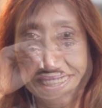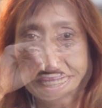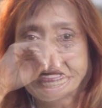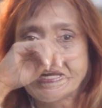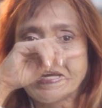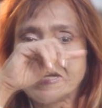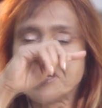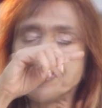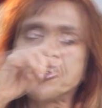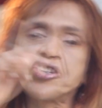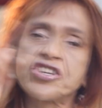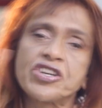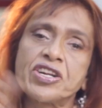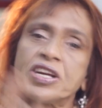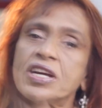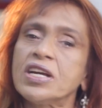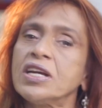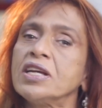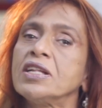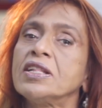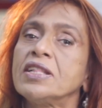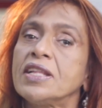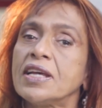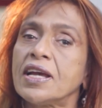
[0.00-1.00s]
Injury
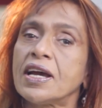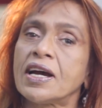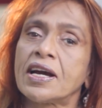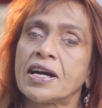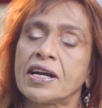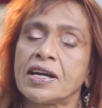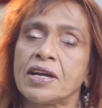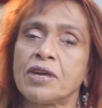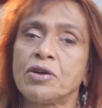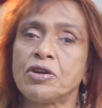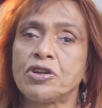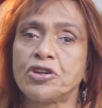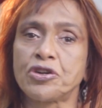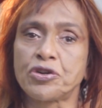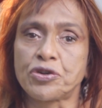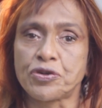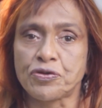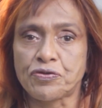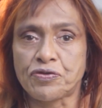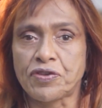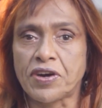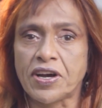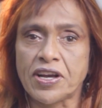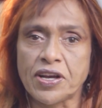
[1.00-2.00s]
in the eye due
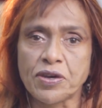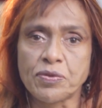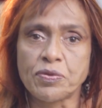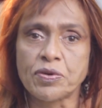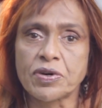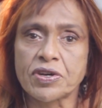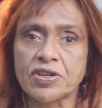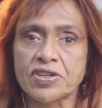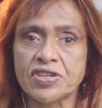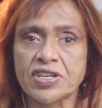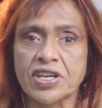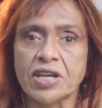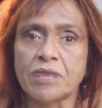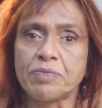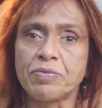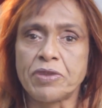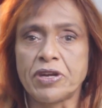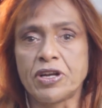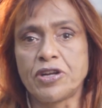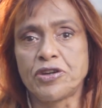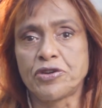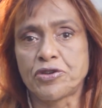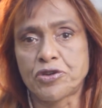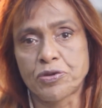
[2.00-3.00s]
to fireworks can
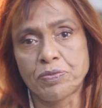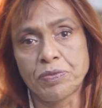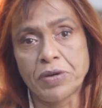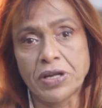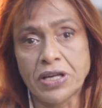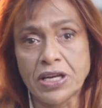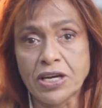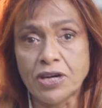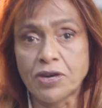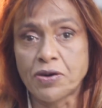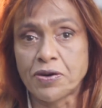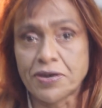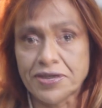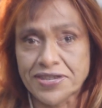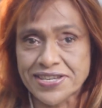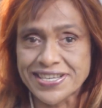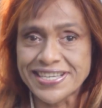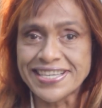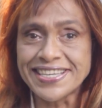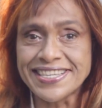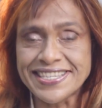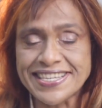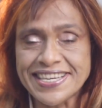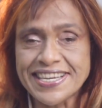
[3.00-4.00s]
be due to many
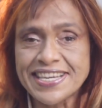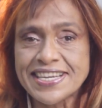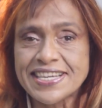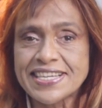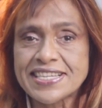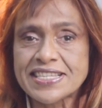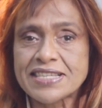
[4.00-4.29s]
causes.